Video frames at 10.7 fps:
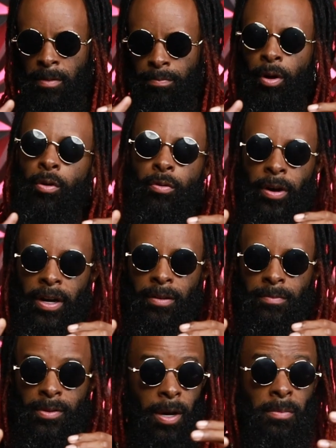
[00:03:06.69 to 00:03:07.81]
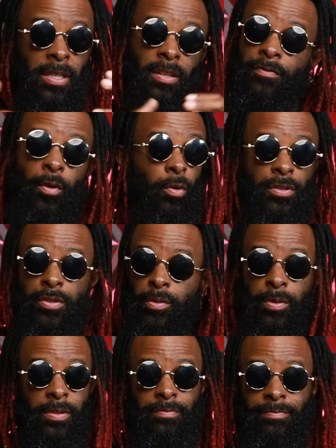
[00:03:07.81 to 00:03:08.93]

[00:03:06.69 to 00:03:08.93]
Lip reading: program. So I'm looking forward to it.